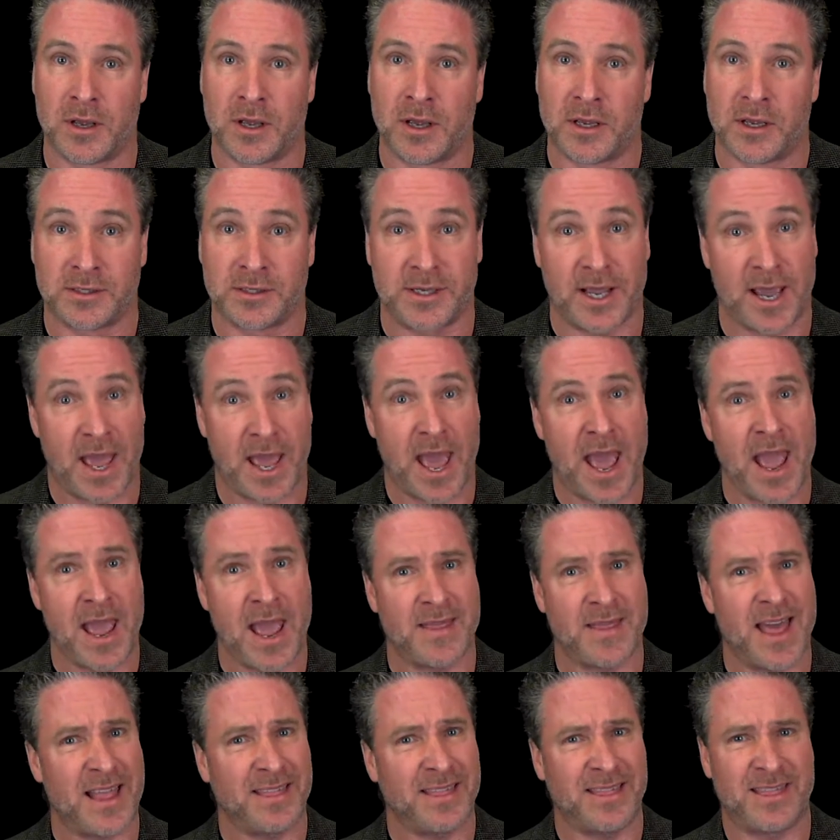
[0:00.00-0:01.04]
say, hey,
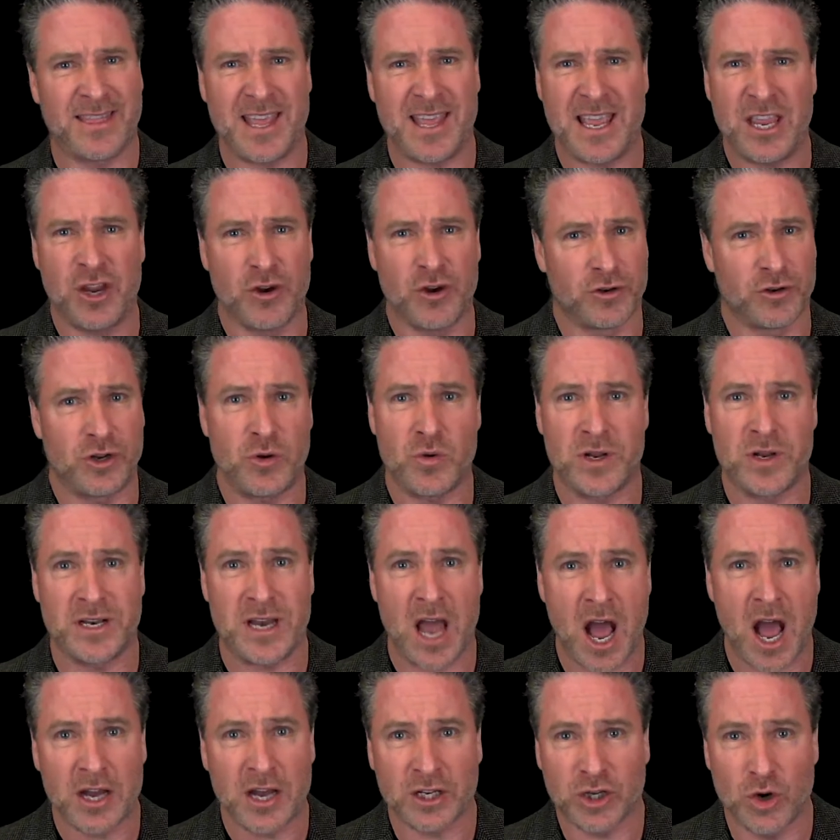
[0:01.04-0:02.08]
that thing you're doing,
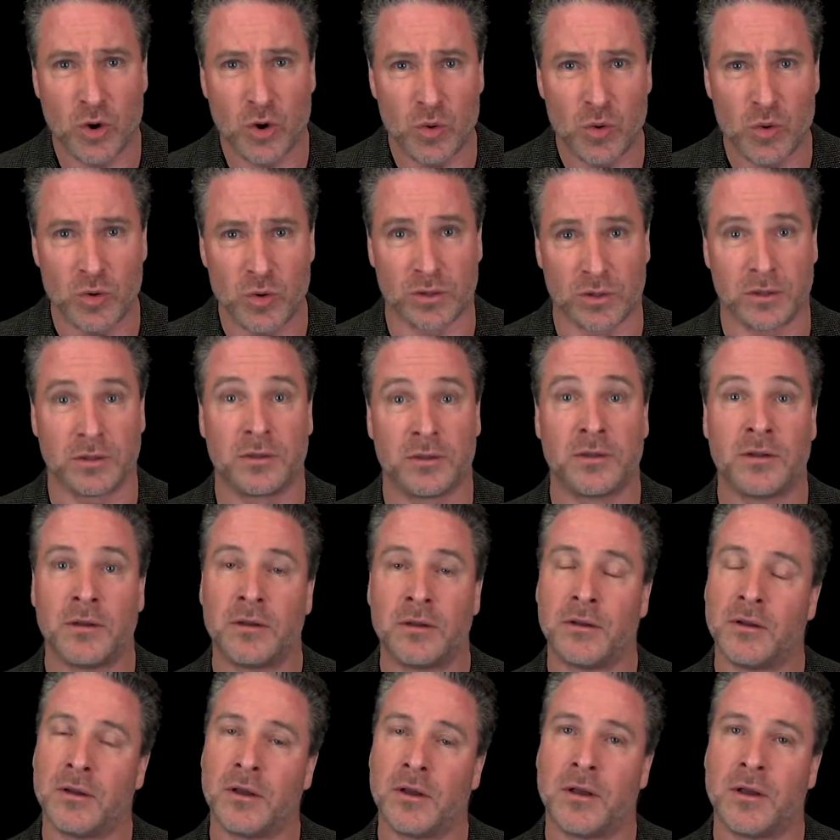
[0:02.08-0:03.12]
not cool.
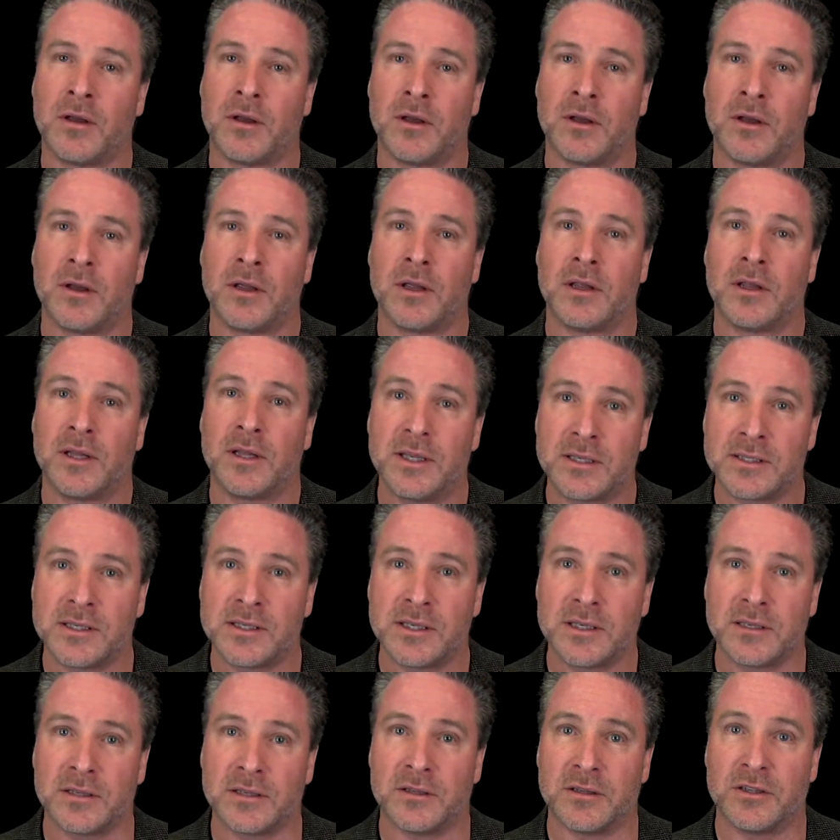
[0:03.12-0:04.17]

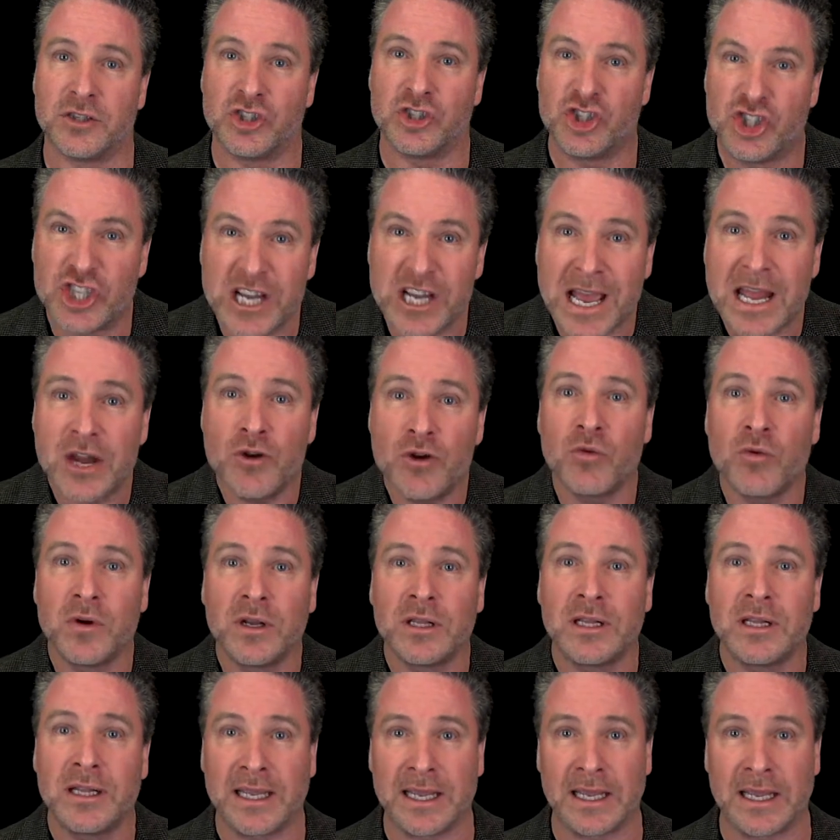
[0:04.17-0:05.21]
Listen,
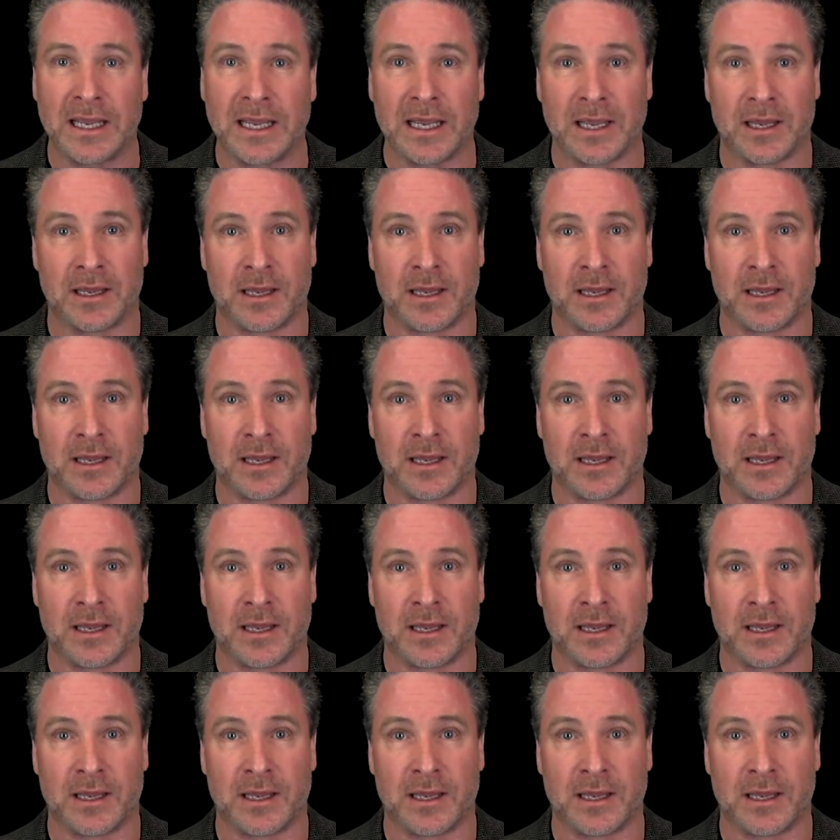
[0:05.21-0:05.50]
generally,